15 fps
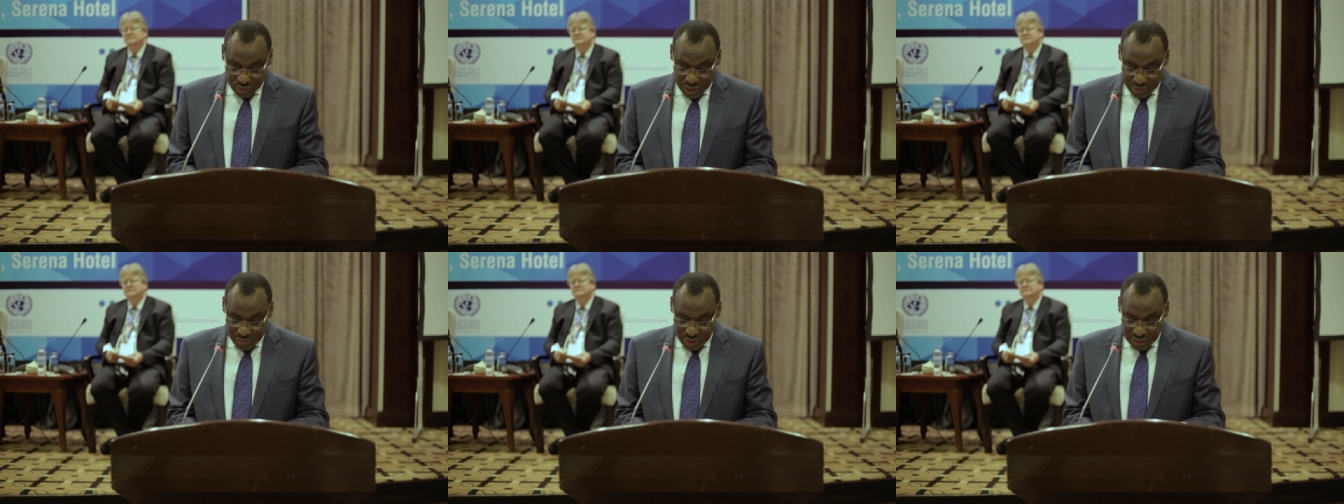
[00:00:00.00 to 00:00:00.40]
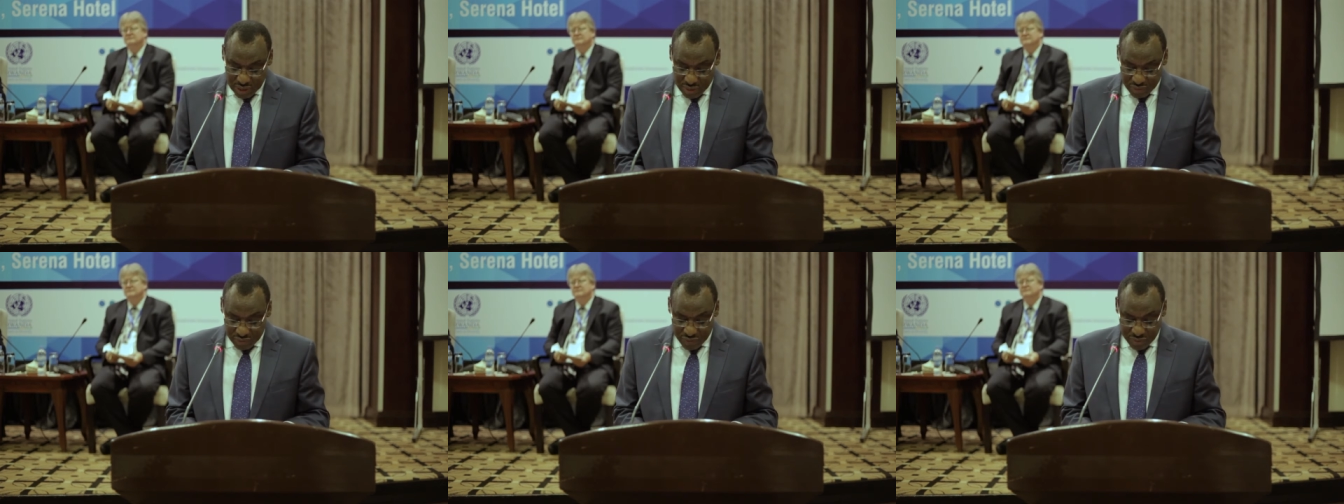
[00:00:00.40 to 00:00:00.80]
to help in
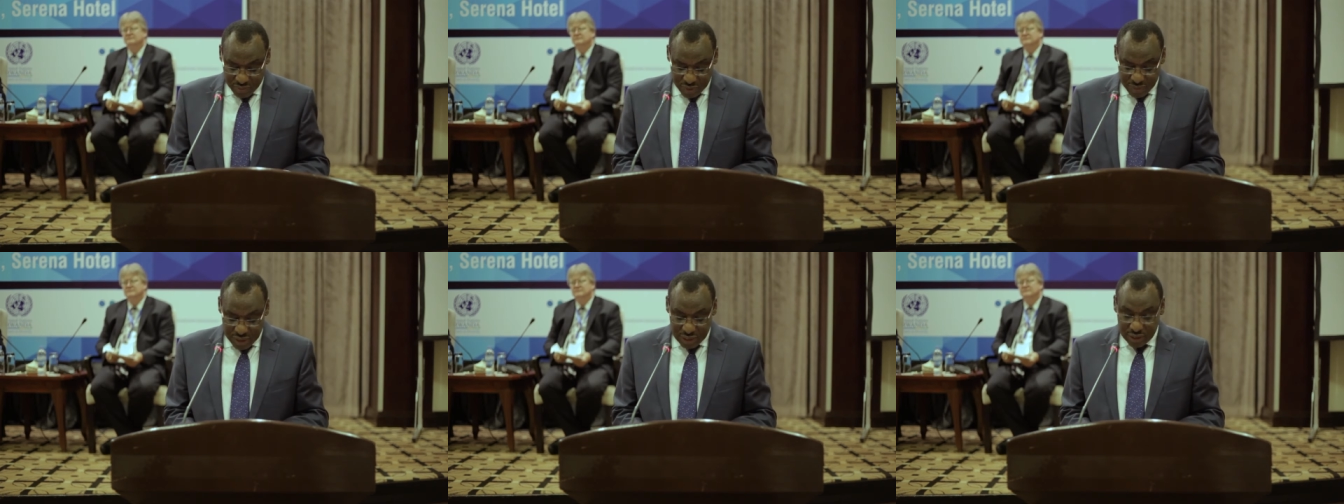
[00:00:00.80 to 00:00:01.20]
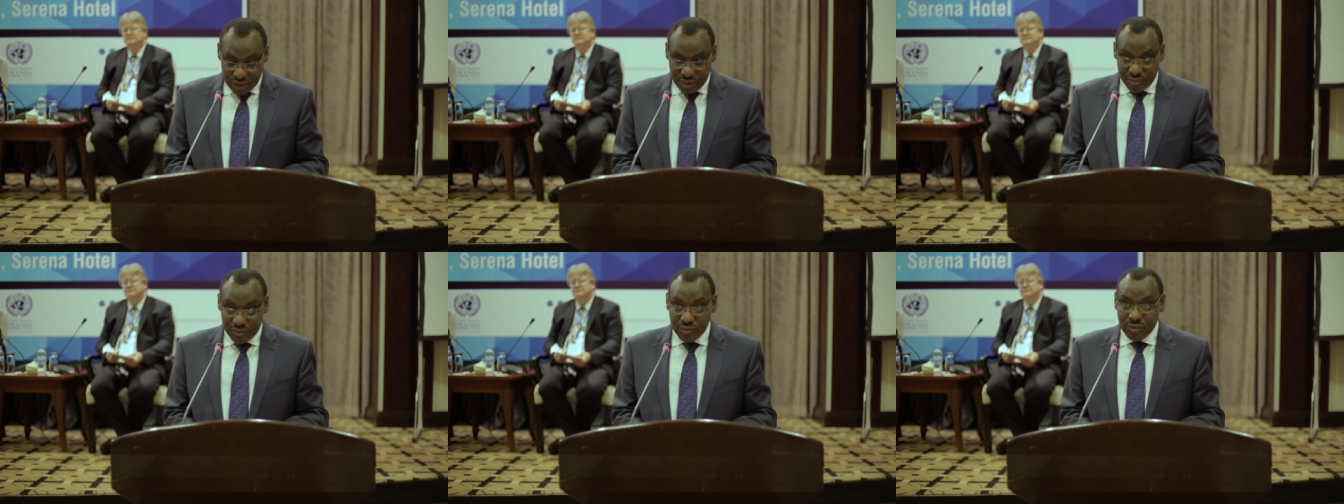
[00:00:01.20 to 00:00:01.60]
terms of
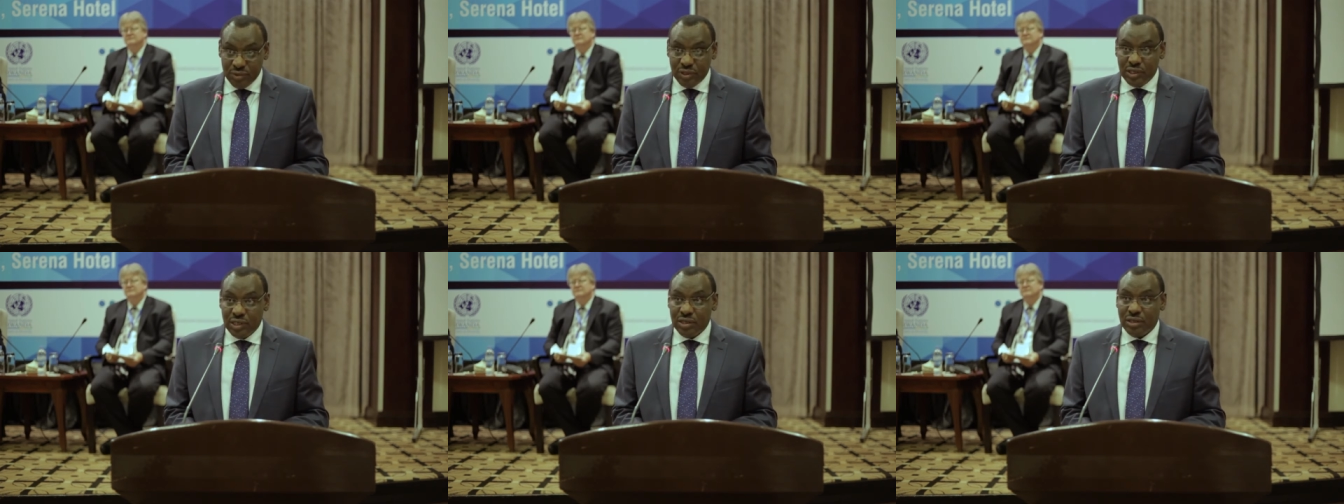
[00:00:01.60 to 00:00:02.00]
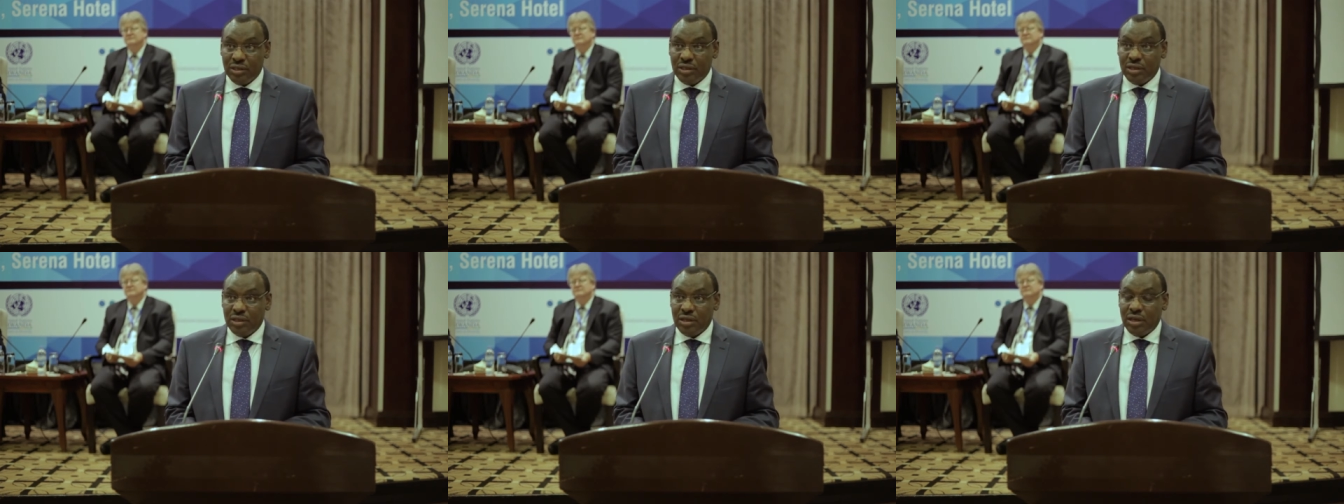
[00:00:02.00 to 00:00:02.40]
implementing them.
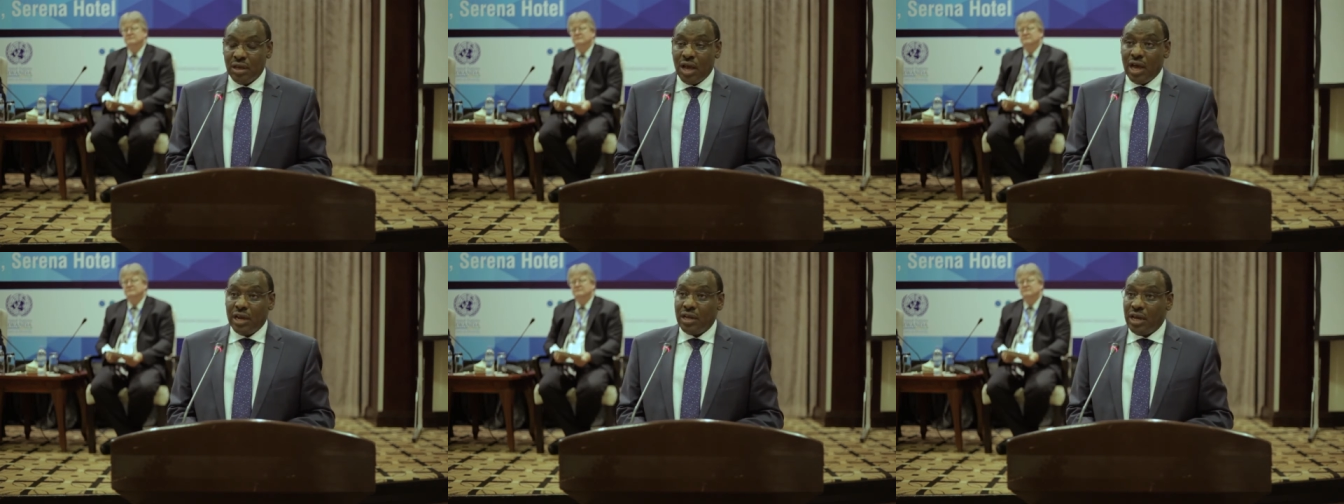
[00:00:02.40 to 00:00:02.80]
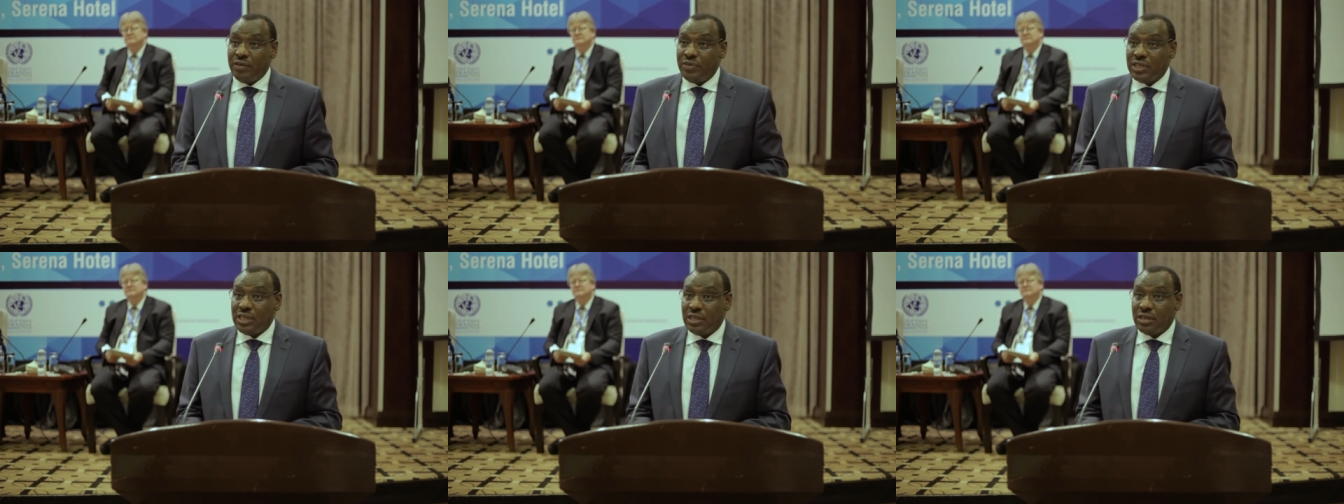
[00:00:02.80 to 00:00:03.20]
And
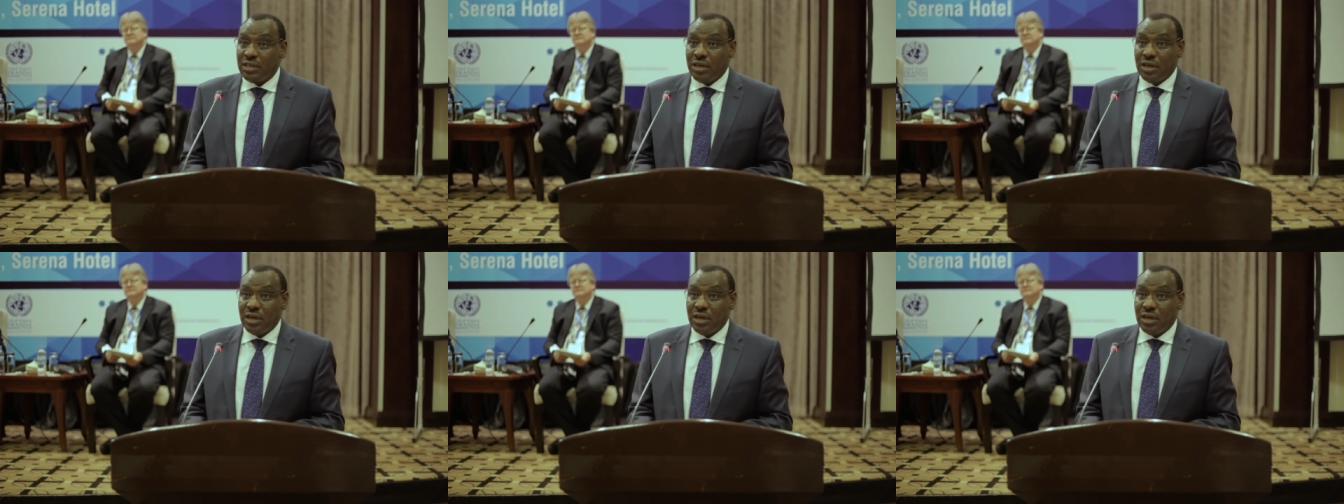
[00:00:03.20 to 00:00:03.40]
having,